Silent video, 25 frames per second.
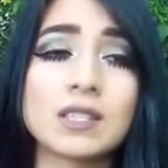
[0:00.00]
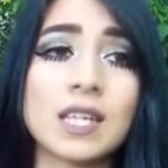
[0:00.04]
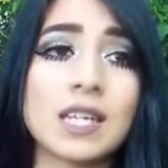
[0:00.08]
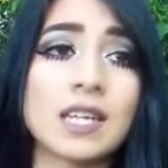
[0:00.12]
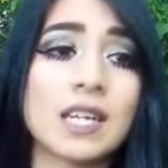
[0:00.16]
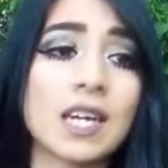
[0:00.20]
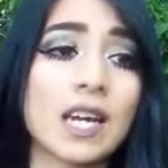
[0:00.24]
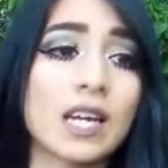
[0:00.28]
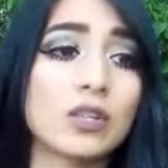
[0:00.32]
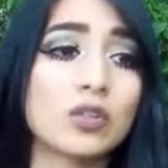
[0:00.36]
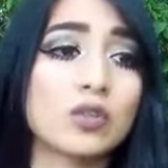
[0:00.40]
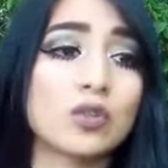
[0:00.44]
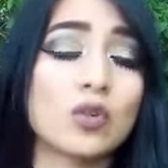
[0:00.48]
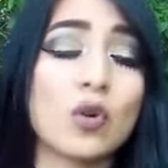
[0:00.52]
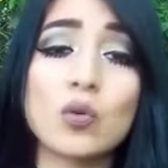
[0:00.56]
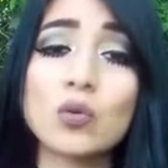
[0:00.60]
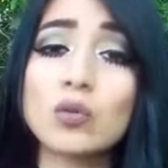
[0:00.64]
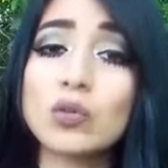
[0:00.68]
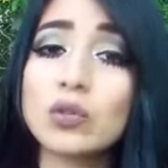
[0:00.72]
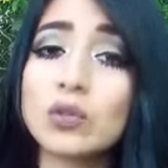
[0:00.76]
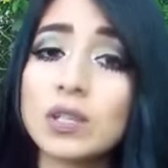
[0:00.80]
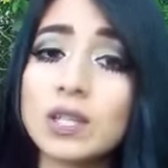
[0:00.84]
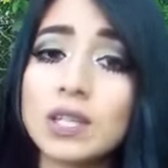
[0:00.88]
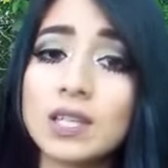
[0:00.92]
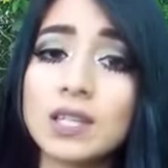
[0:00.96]
Like, I
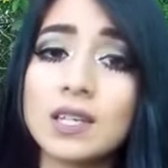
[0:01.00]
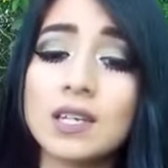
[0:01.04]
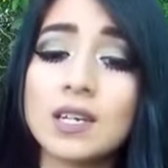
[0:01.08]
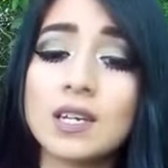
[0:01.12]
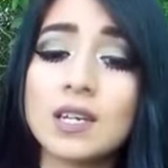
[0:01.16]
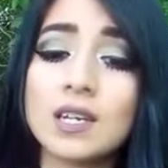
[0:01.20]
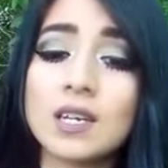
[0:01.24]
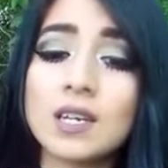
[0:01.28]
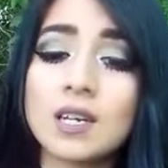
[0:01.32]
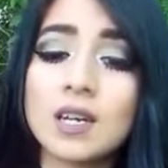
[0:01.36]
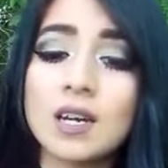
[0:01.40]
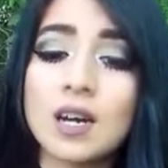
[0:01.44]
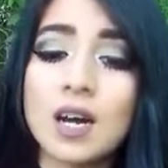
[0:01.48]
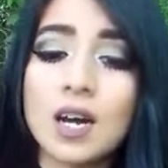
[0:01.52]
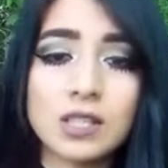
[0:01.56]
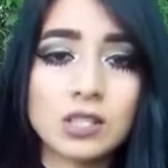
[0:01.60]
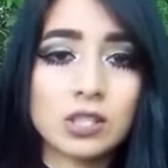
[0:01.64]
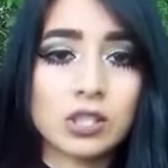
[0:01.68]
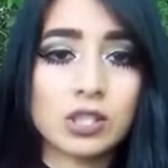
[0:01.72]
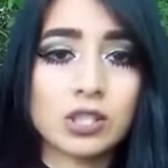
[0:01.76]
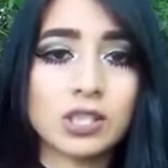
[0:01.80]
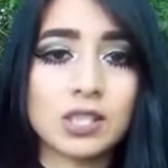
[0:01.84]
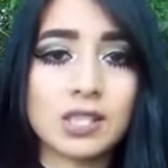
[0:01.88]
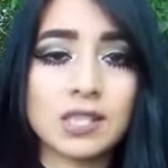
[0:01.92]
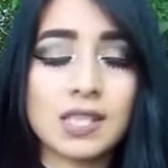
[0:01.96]
totally
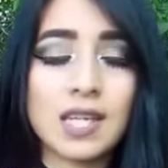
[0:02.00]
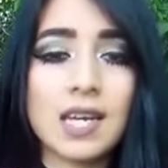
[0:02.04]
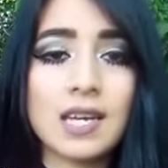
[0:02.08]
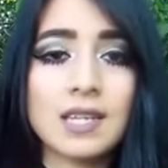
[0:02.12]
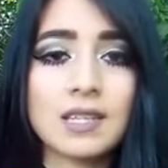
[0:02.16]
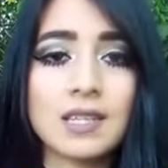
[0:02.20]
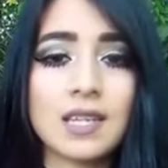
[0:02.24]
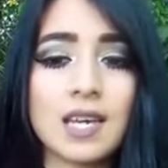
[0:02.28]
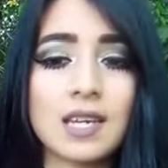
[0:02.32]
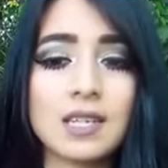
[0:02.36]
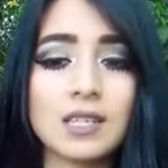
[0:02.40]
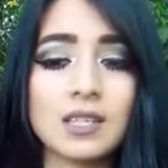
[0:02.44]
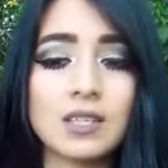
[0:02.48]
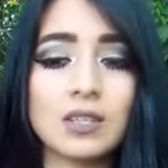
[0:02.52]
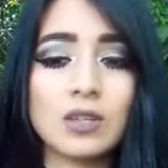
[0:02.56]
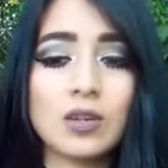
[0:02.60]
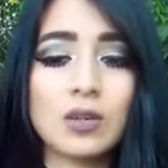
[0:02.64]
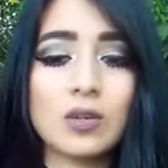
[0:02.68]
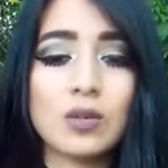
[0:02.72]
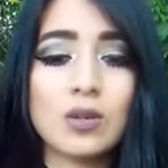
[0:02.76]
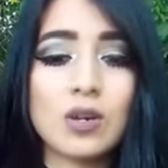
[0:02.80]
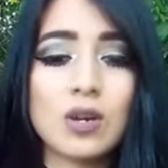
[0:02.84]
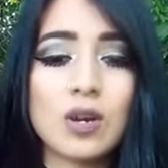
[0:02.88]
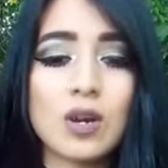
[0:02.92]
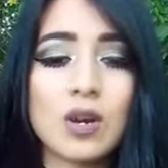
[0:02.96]
understand that, you
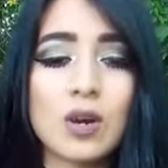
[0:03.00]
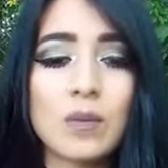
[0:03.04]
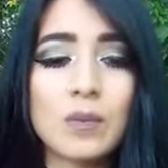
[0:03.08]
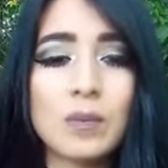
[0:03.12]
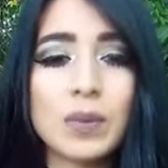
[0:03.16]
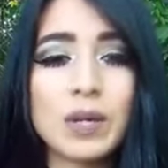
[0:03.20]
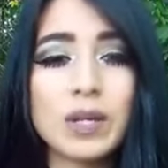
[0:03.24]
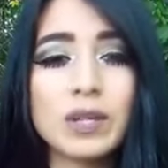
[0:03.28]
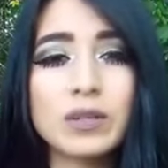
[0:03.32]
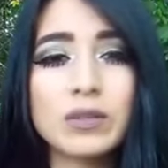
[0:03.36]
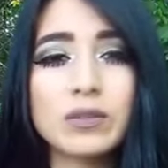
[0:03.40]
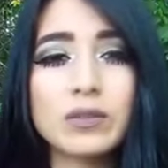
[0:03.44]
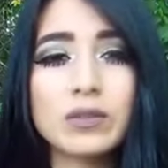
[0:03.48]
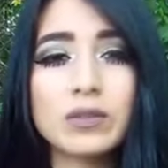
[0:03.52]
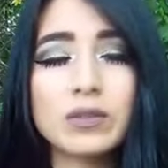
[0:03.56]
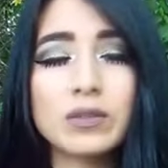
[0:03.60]
know, but